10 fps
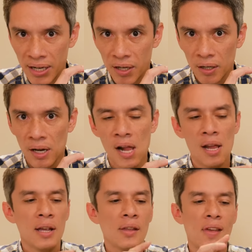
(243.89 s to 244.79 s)
here
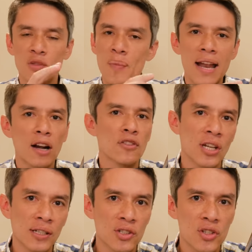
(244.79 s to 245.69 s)
that's made out of
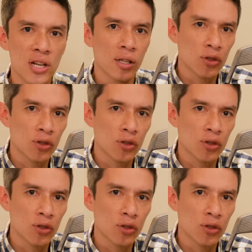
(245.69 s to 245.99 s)
stainless steel.